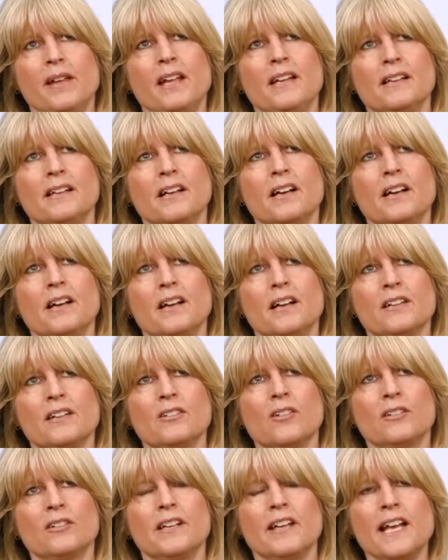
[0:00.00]
been
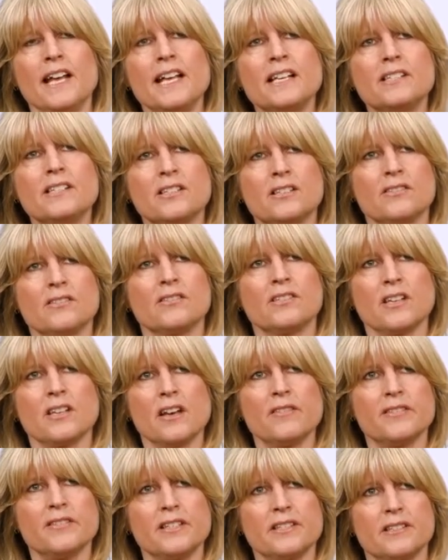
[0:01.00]
acknowledged, his
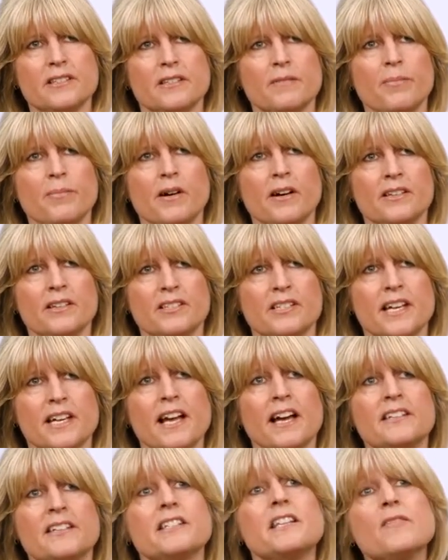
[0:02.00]
service to the
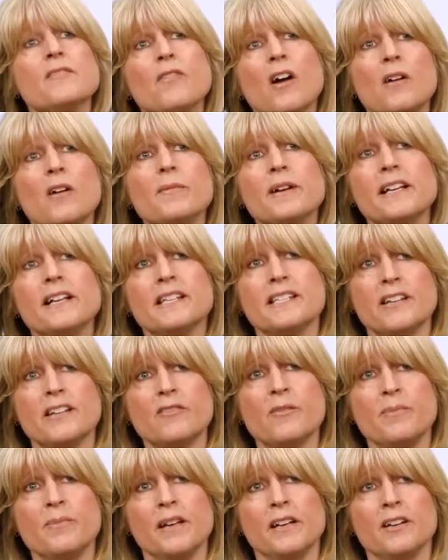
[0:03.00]
party and to the environment has
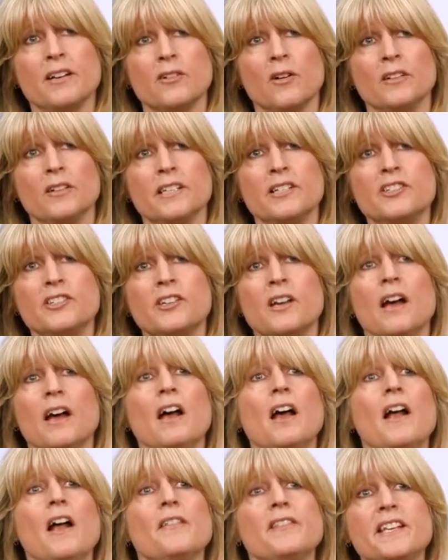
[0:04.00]
never been acknowledged.
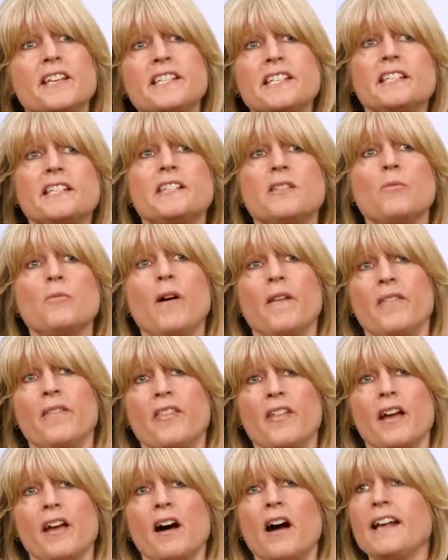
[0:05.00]
This is the
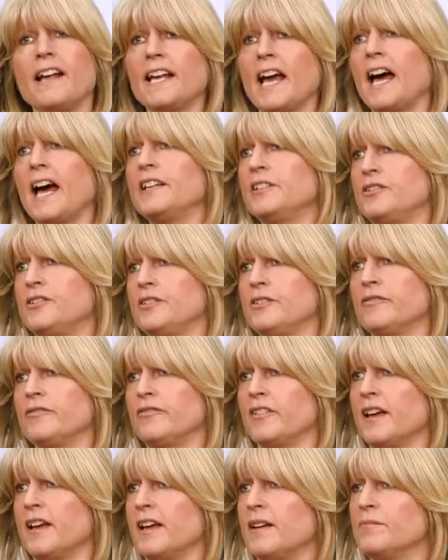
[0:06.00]
one thing I can do
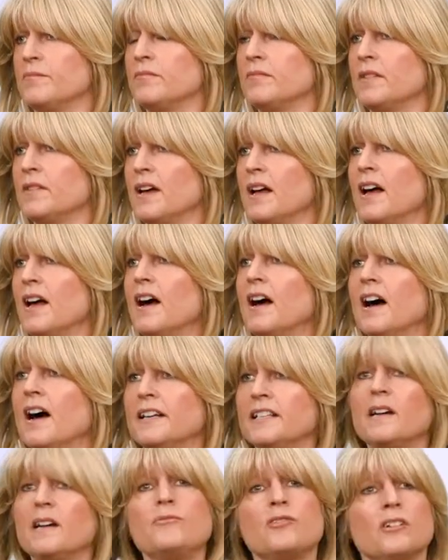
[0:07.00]
for him,
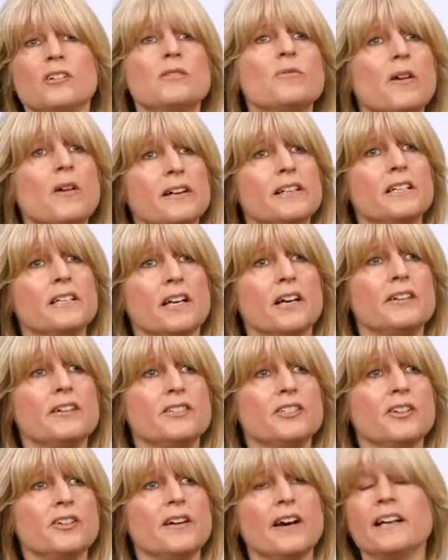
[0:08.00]
and I'm jolly well going to go
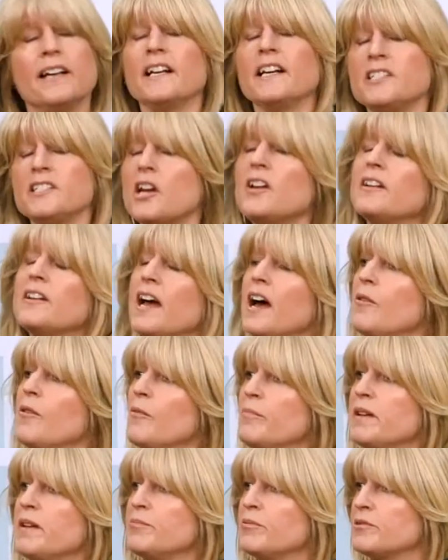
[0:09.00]
and do it, and I don't care
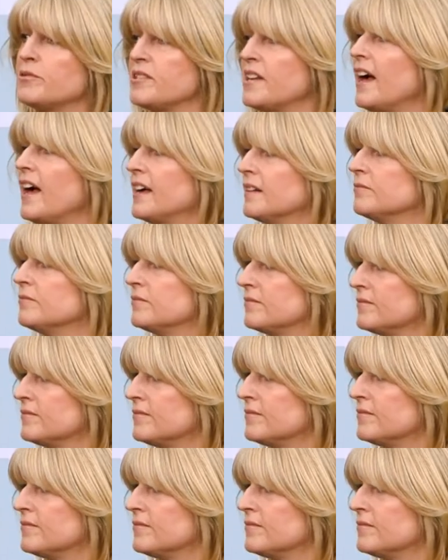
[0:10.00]
what people say.